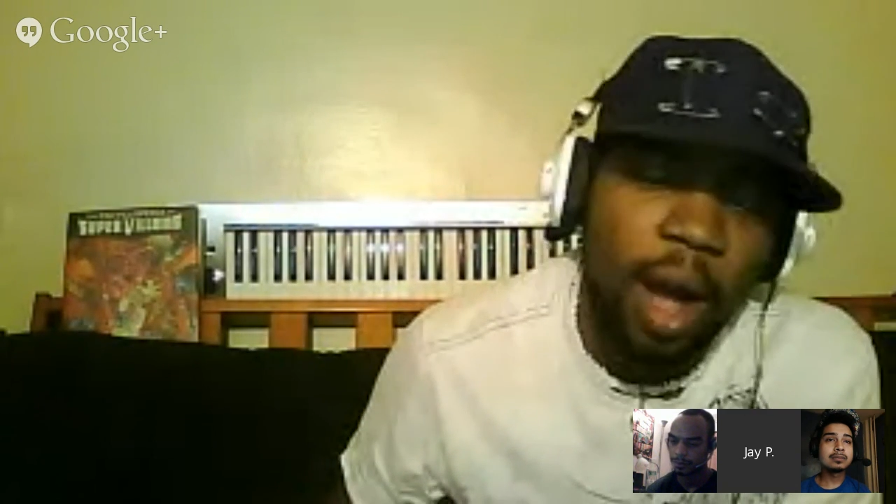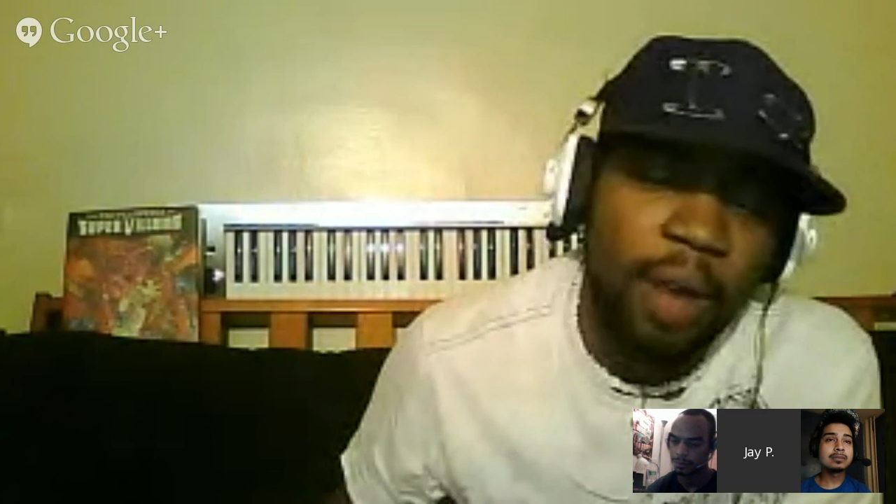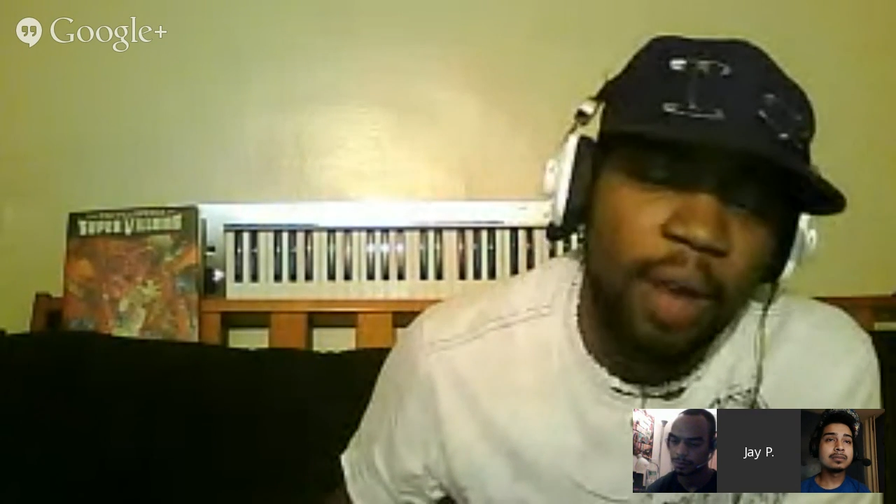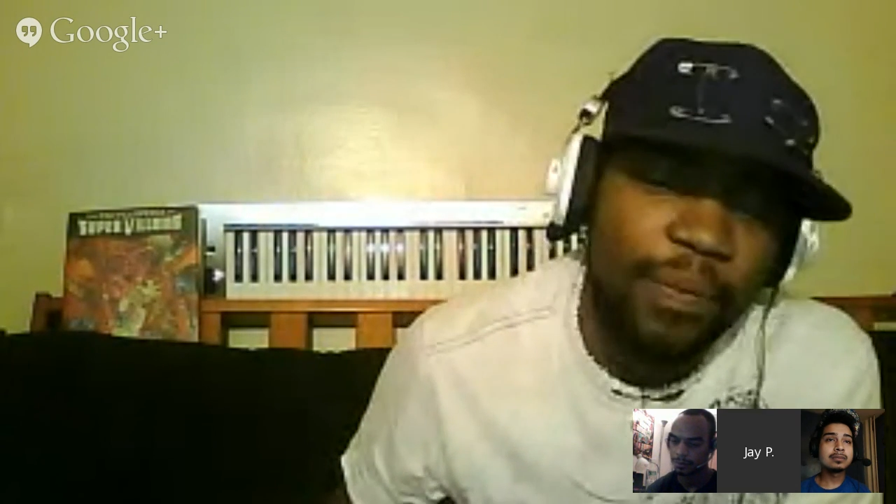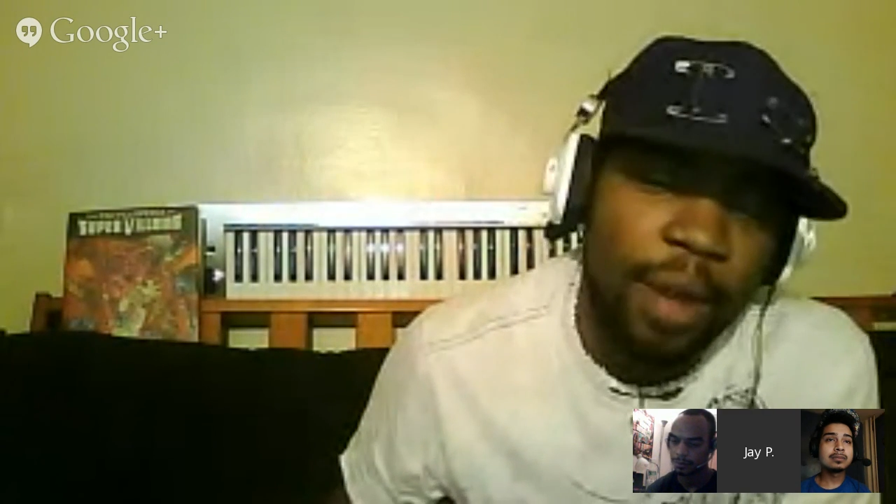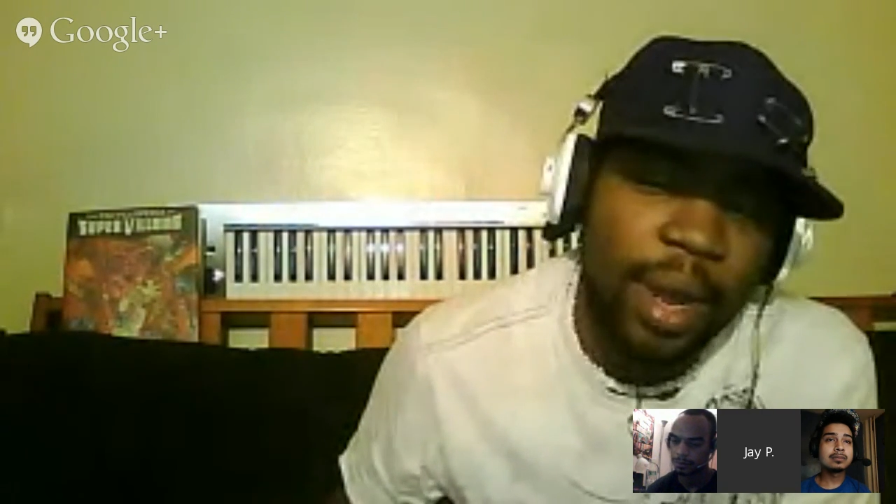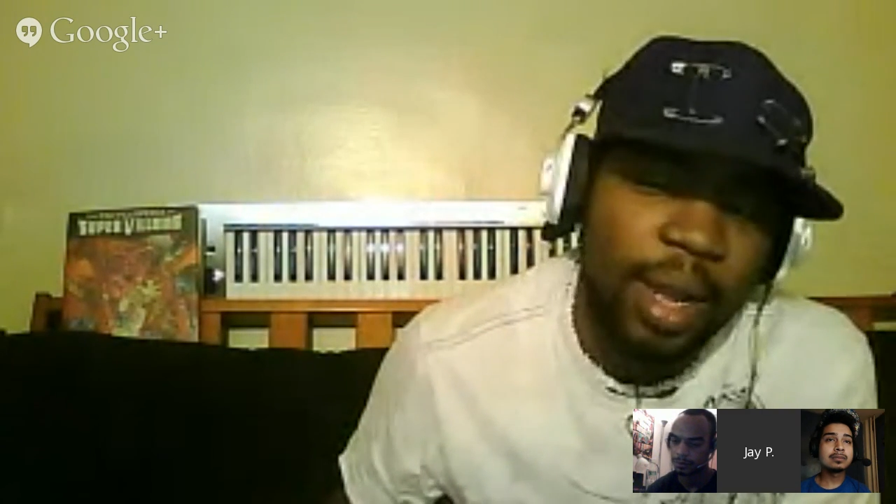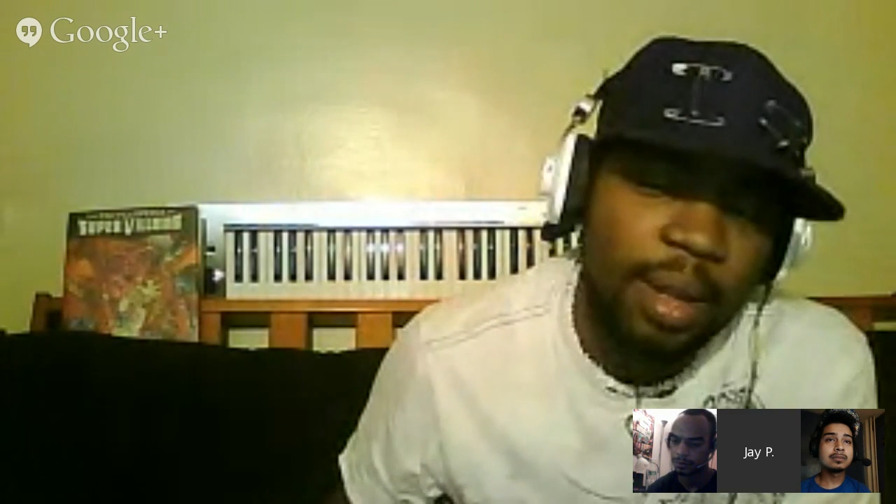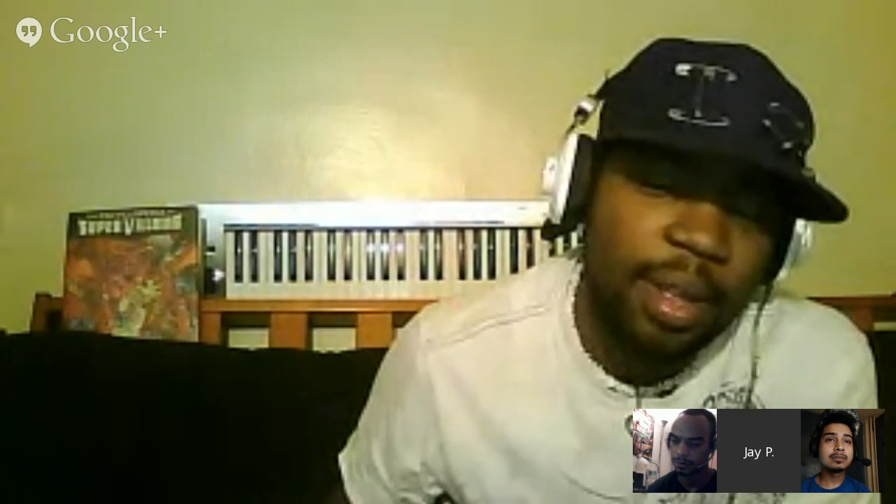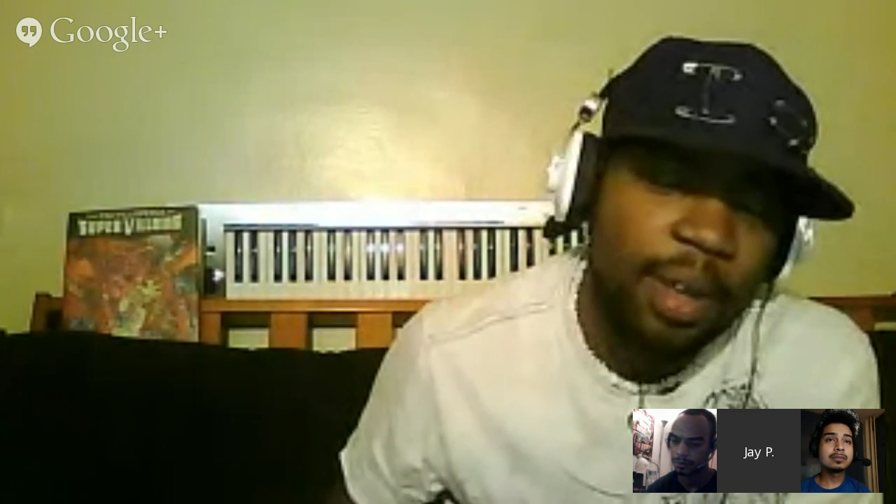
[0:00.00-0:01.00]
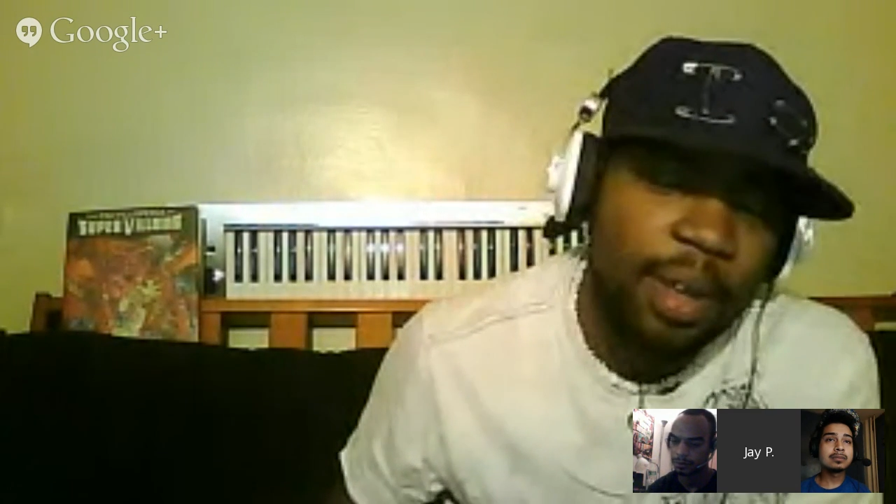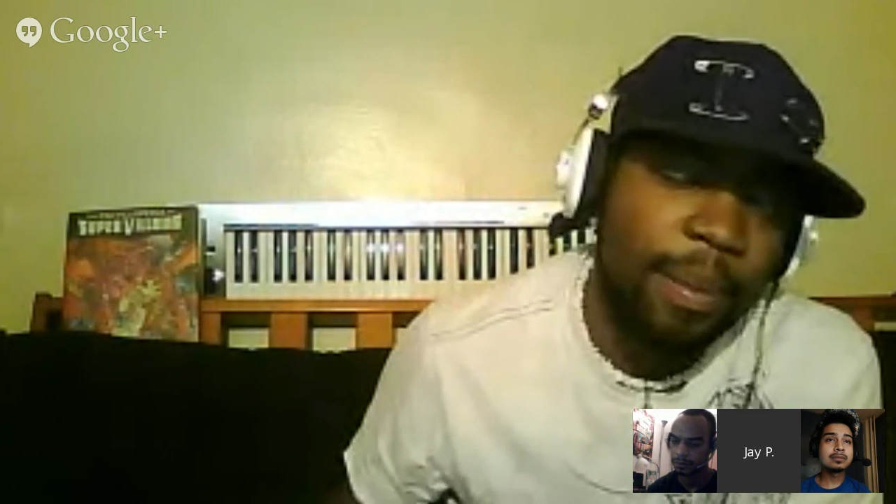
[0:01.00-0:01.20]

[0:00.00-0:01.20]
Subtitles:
Juan Fury,